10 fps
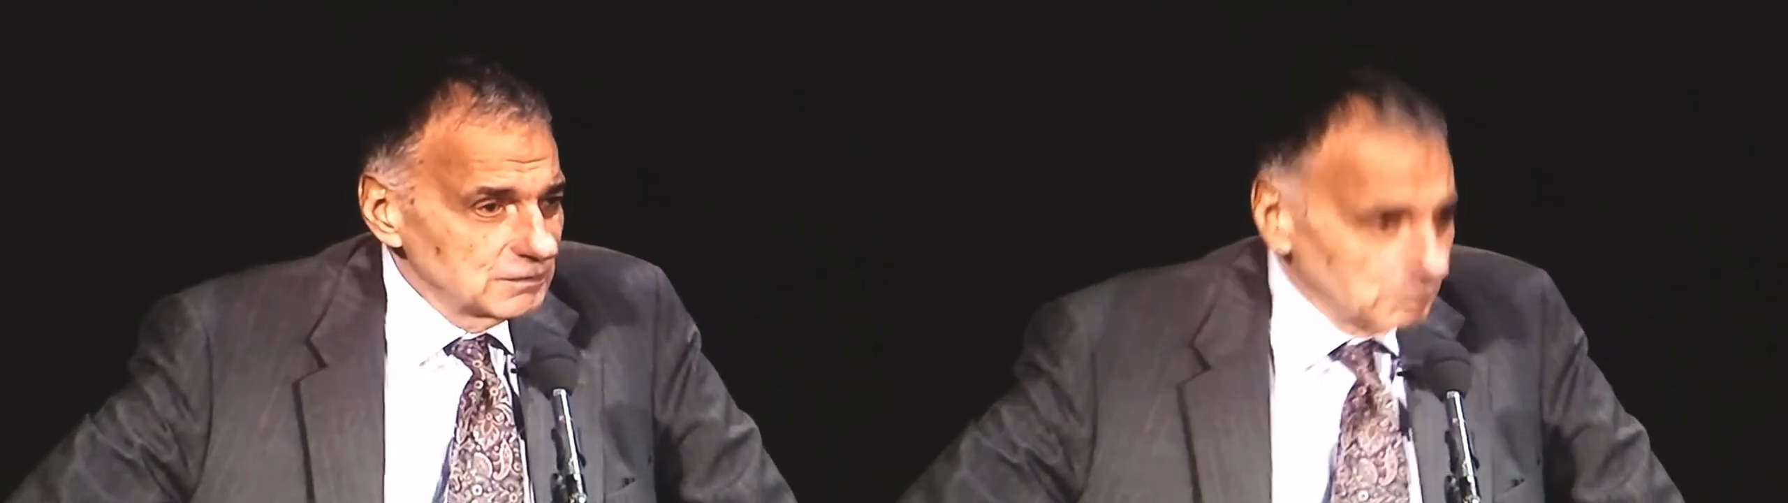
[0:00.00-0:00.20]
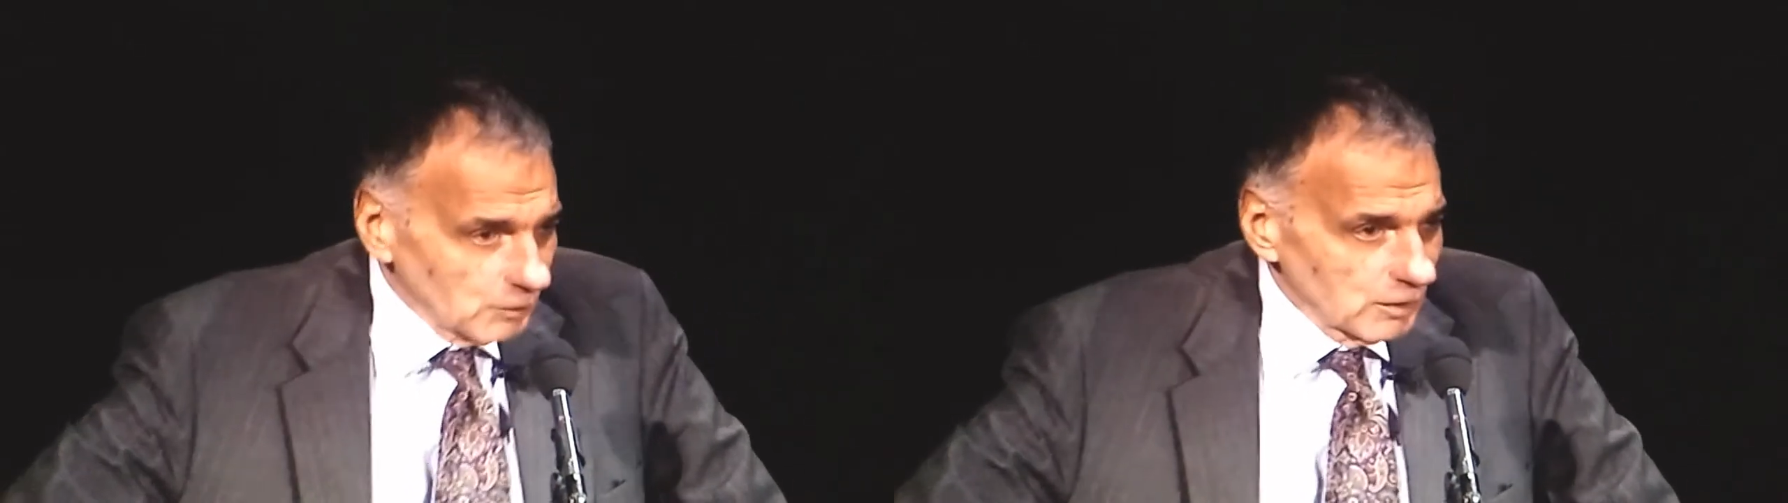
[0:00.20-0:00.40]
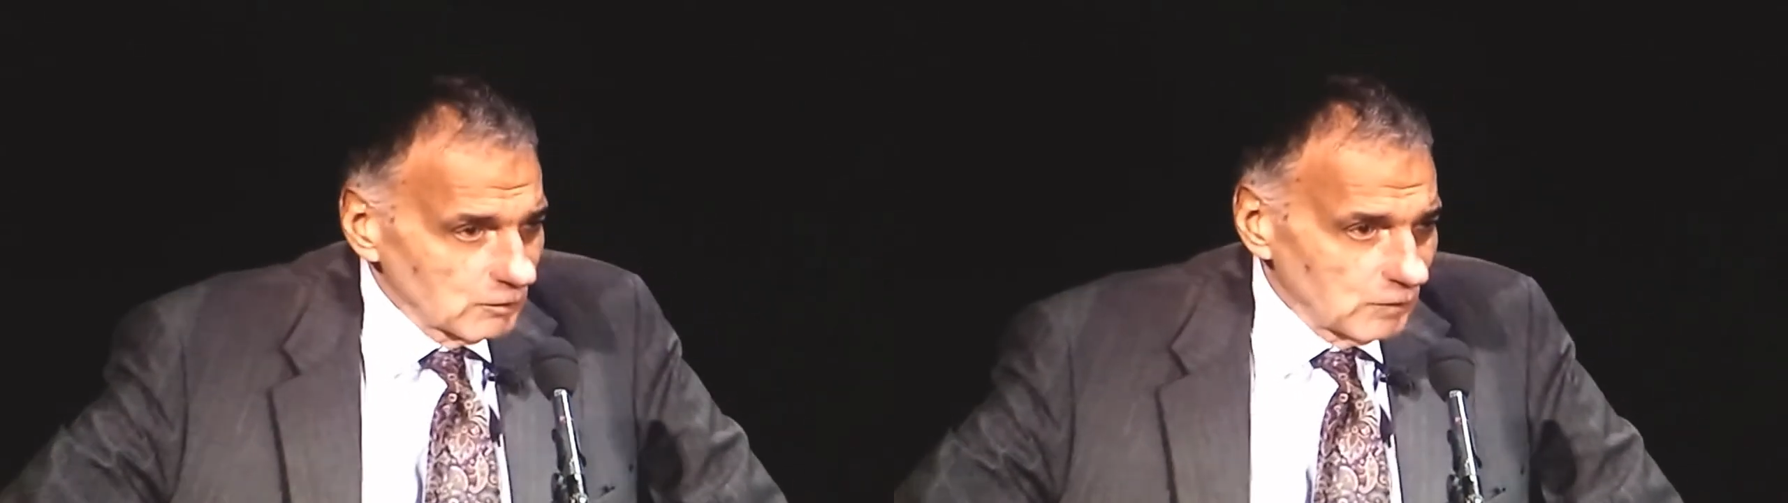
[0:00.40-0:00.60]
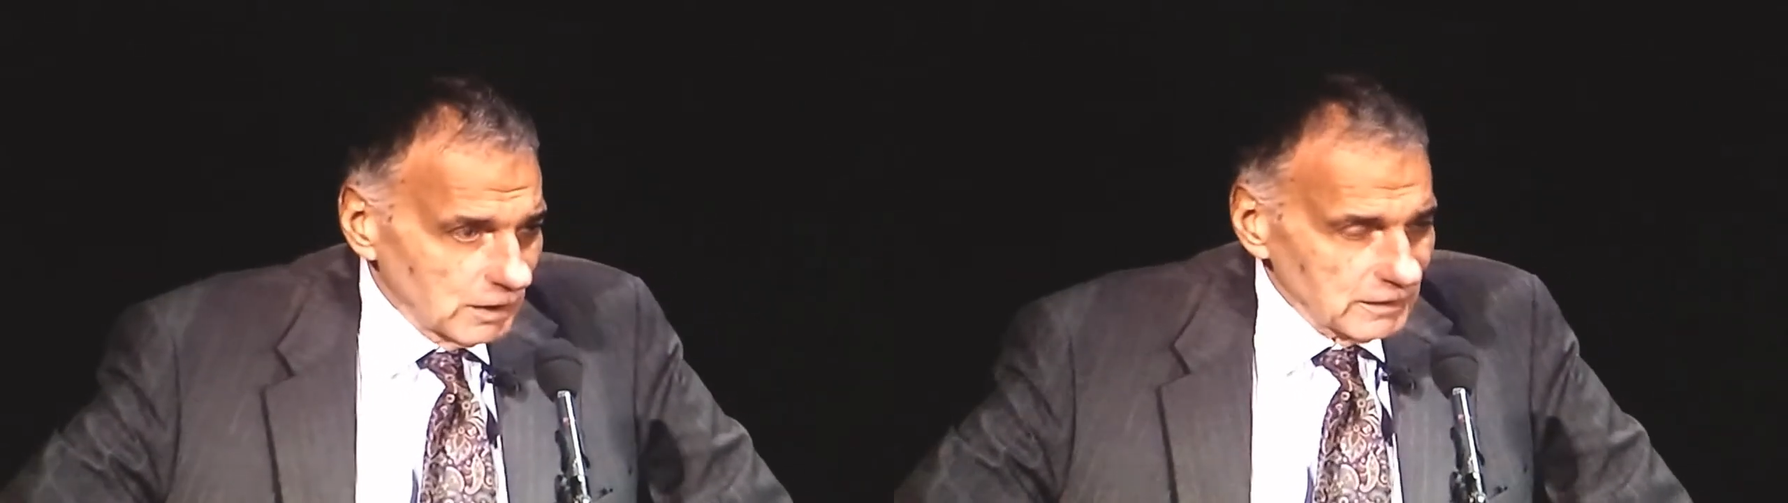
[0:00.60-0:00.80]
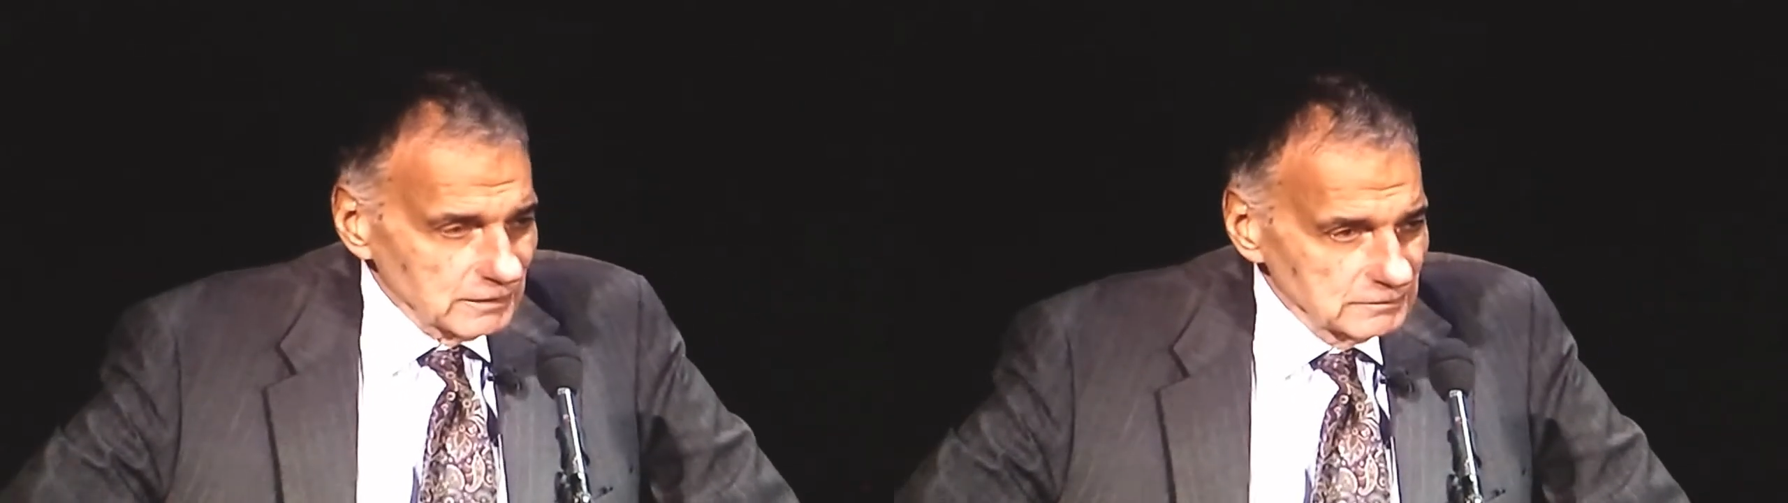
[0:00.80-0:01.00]
to boil
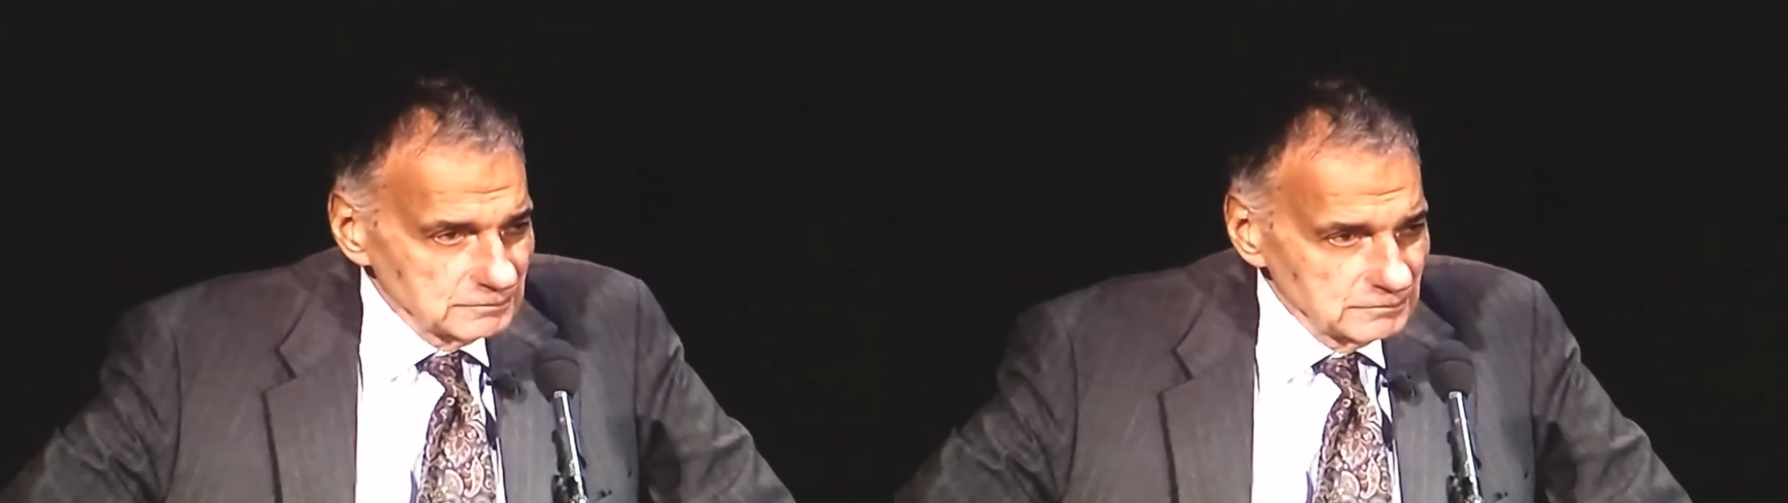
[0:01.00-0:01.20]
water